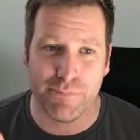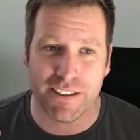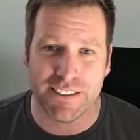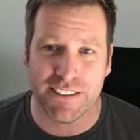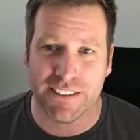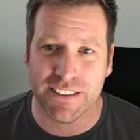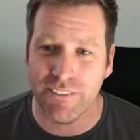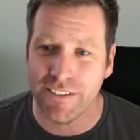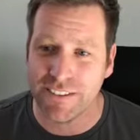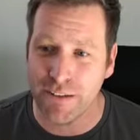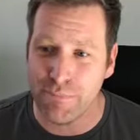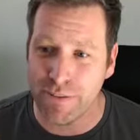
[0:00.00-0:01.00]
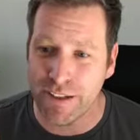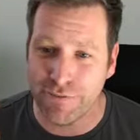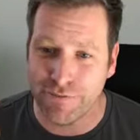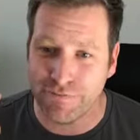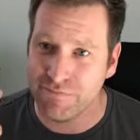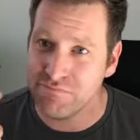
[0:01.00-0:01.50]
But just give us a
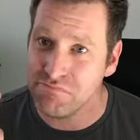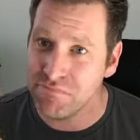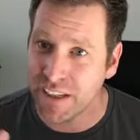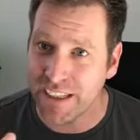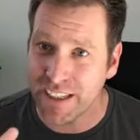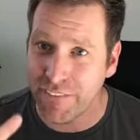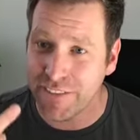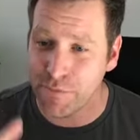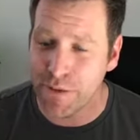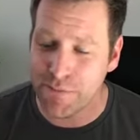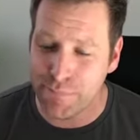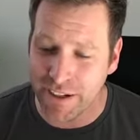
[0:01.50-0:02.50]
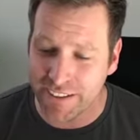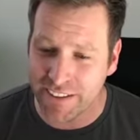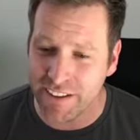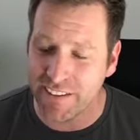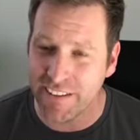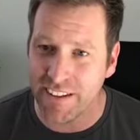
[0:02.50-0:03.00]
brief can you give us a wee
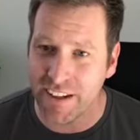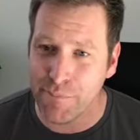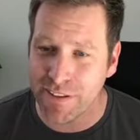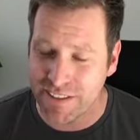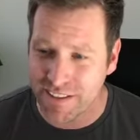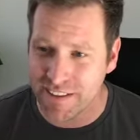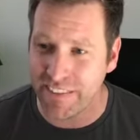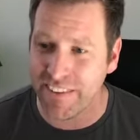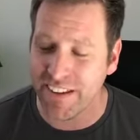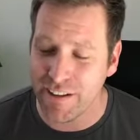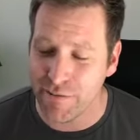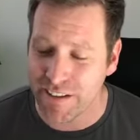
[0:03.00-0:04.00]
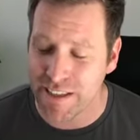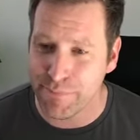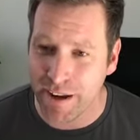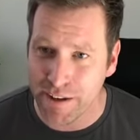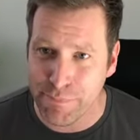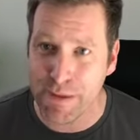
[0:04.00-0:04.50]
breakdown of the numbers because i think it will
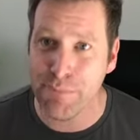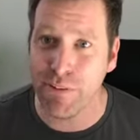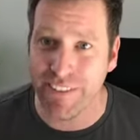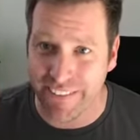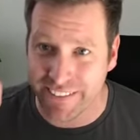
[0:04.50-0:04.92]
inspire people that yeah.